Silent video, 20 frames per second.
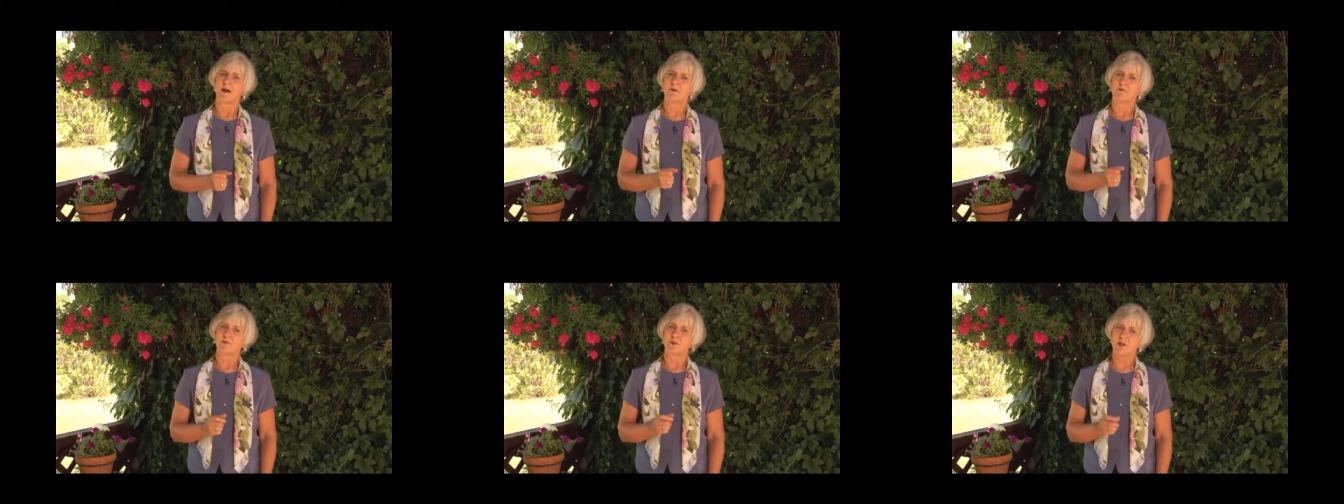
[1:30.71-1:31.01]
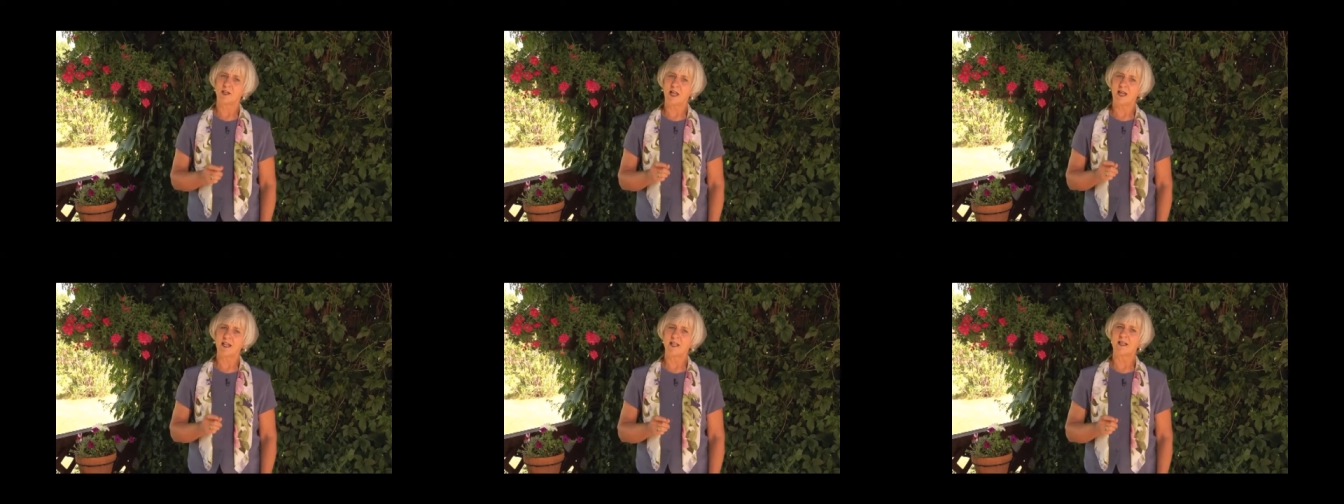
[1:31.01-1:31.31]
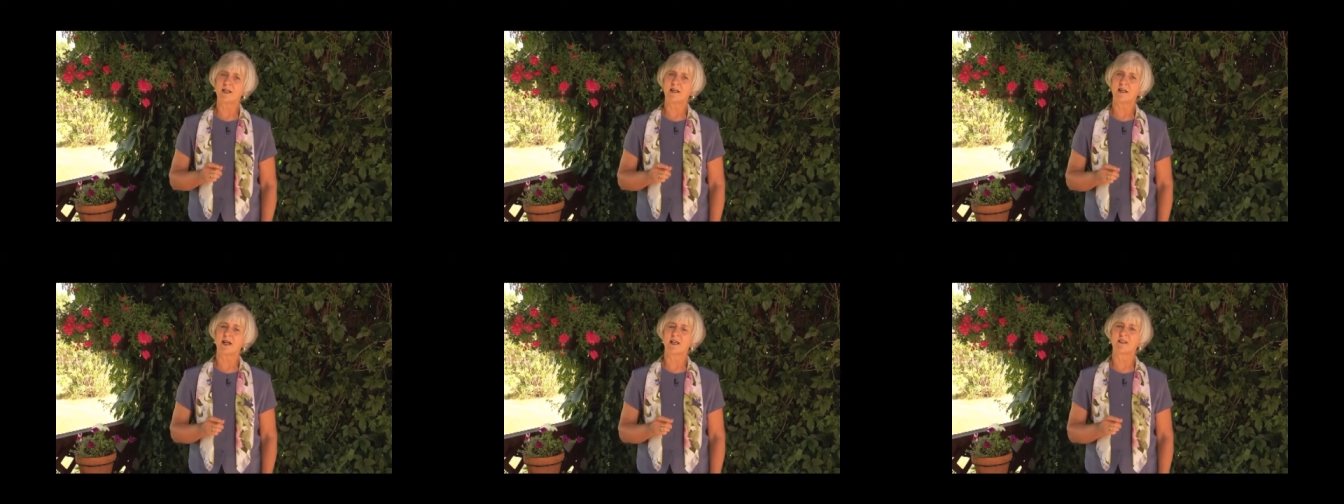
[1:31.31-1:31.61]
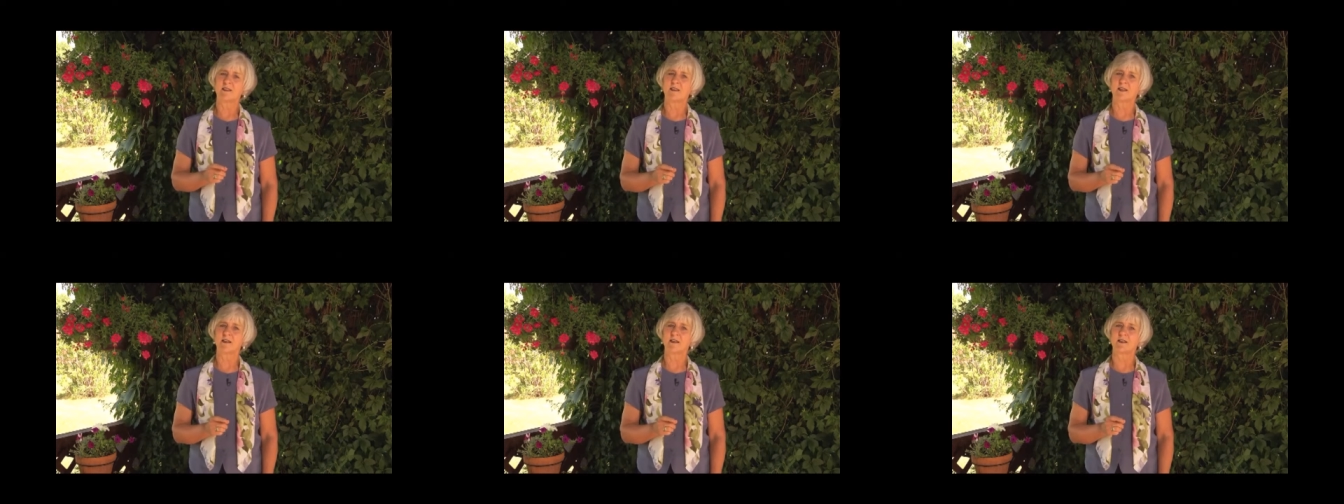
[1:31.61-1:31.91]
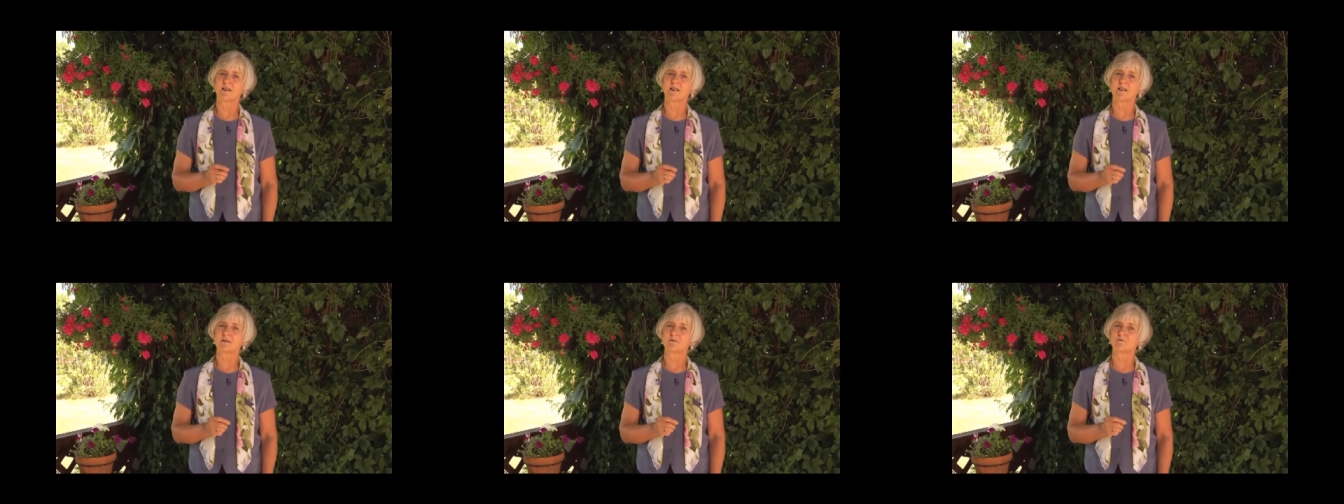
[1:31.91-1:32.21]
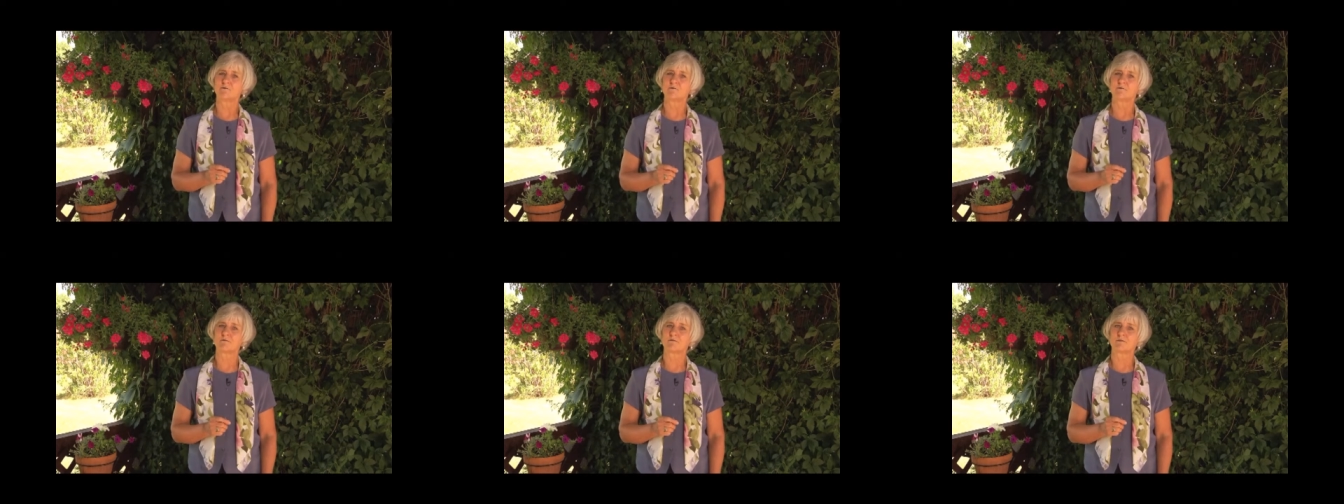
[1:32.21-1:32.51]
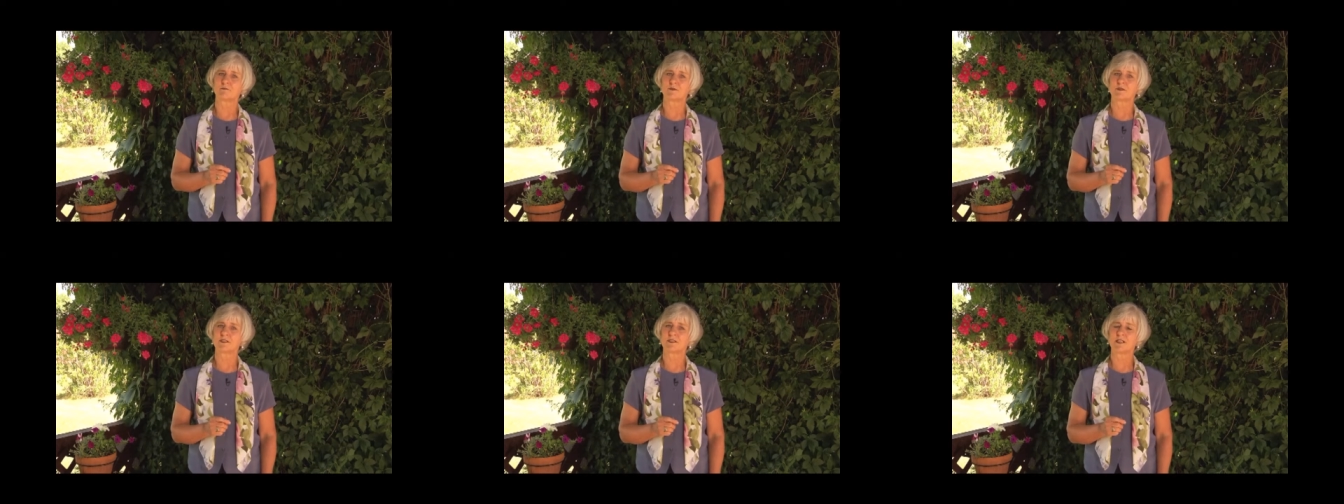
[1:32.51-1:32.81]
forgetting, I think, that
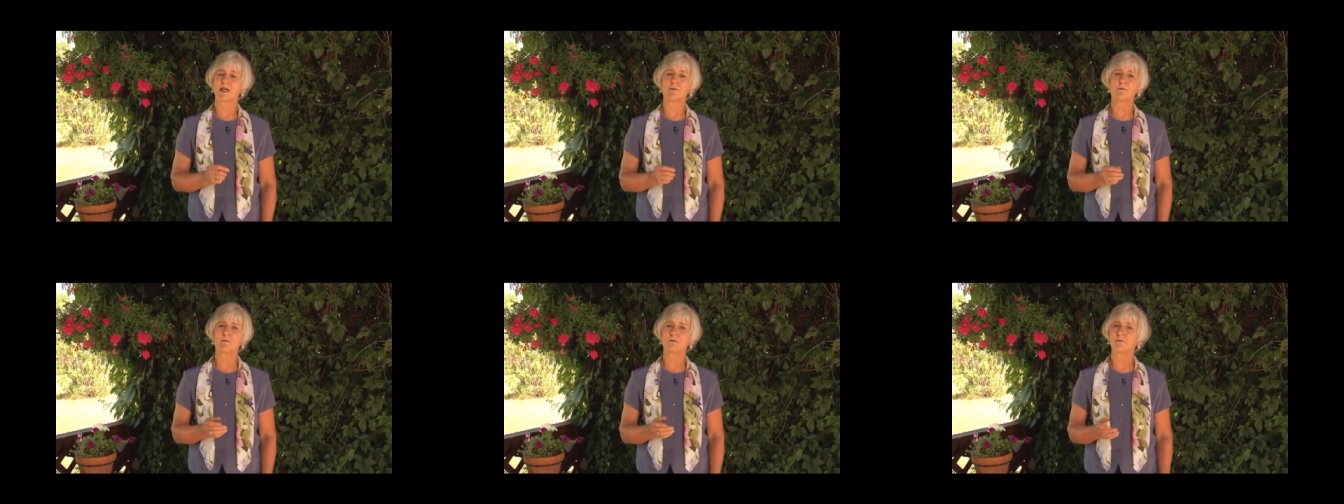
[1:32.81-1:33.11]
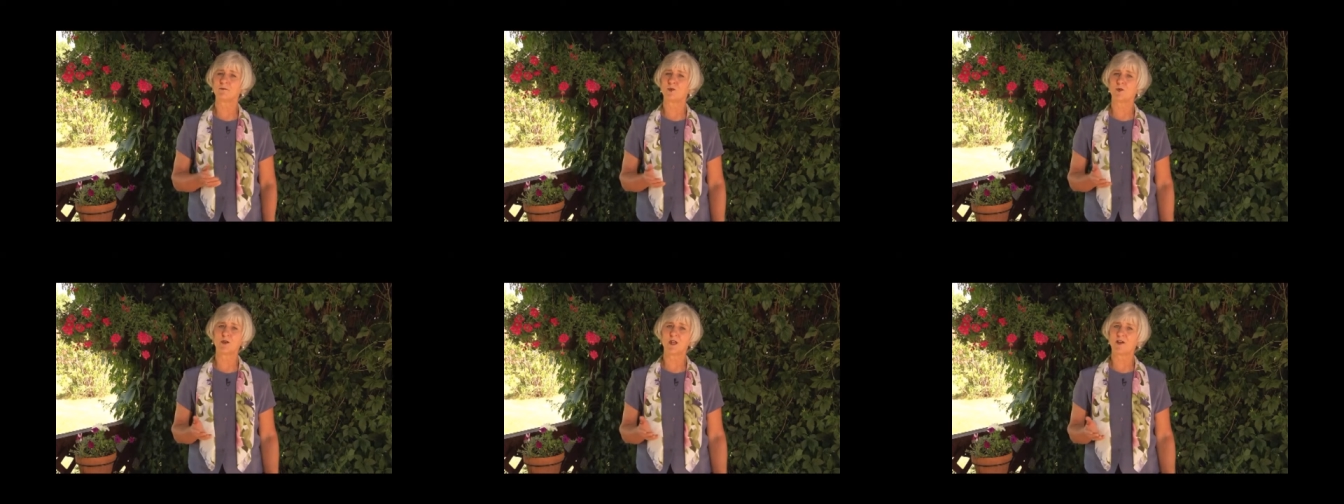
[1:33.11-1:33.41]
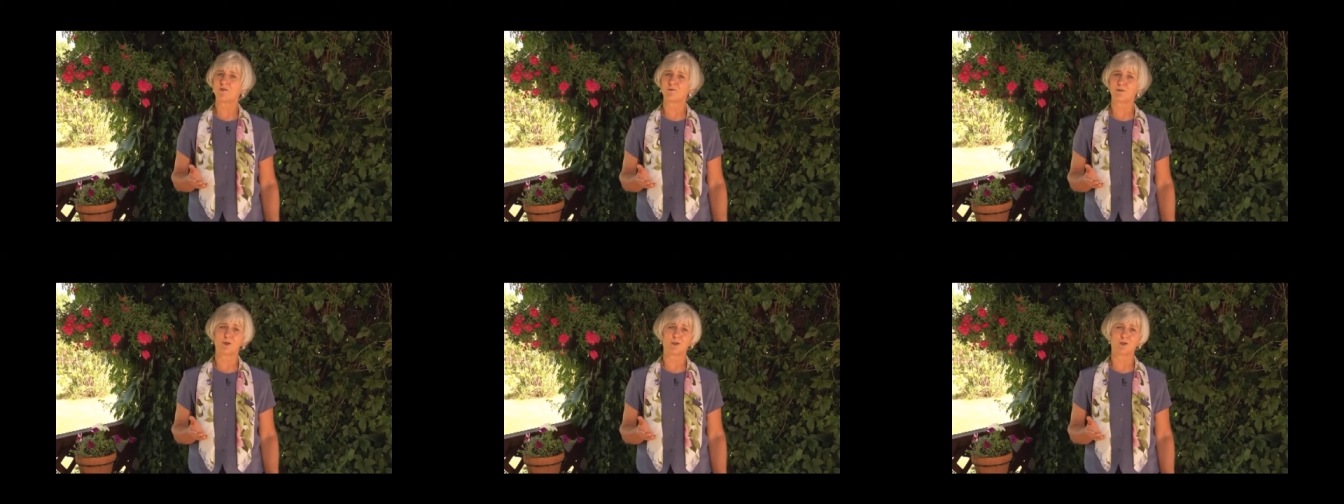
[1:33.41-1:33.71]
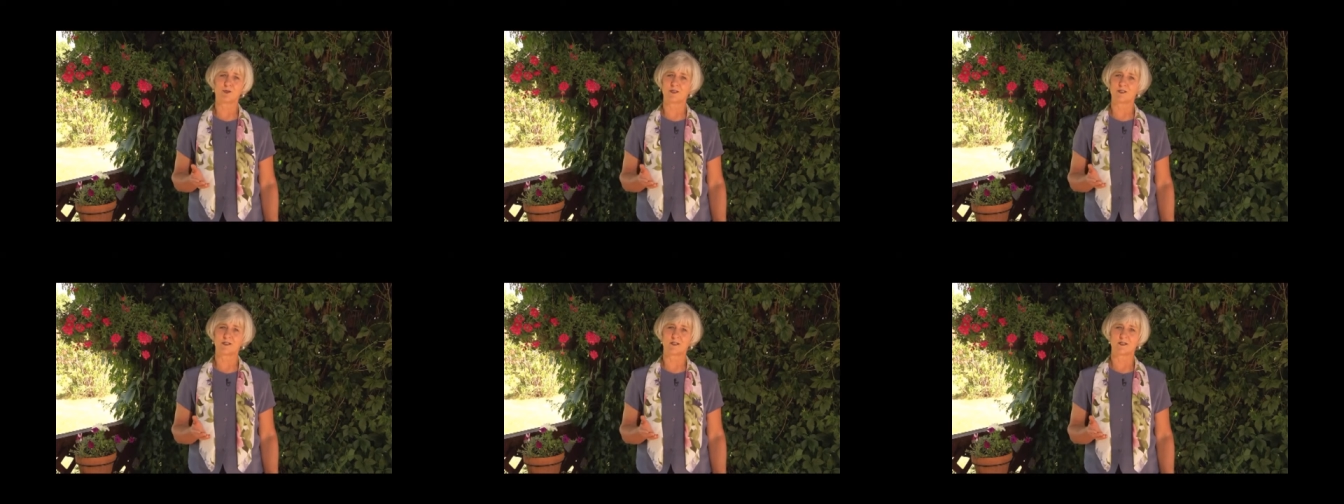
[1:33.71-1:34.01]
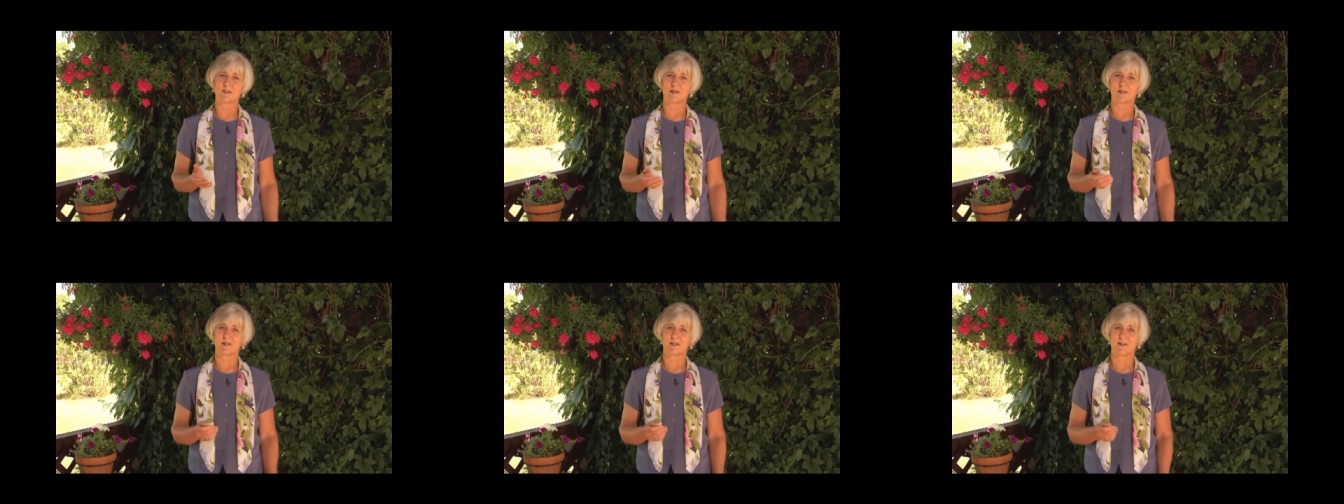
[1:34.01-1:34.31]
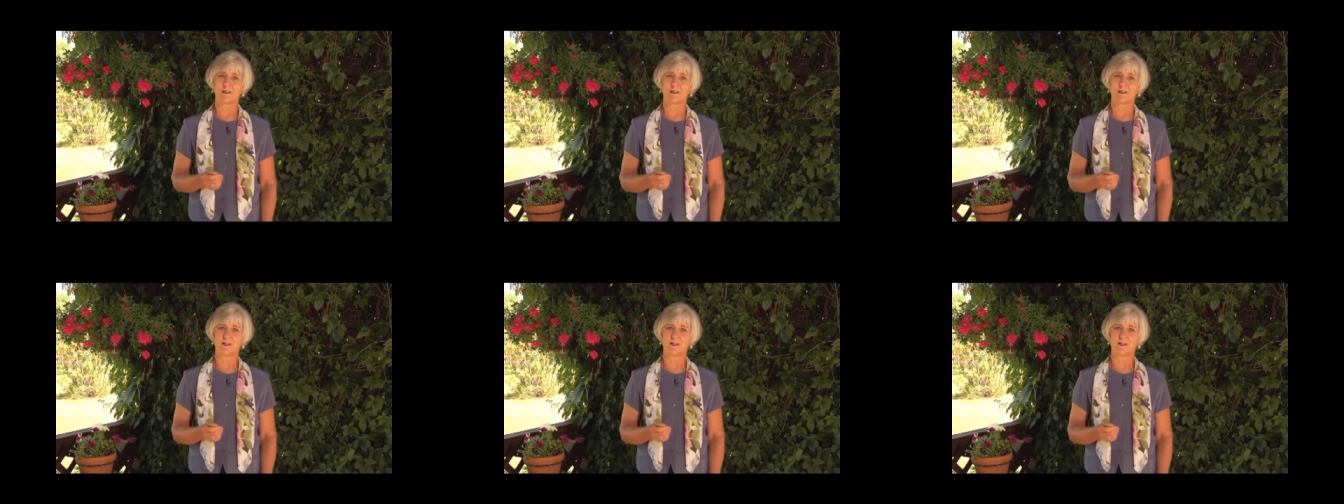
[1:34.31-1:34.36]
some don't have boots.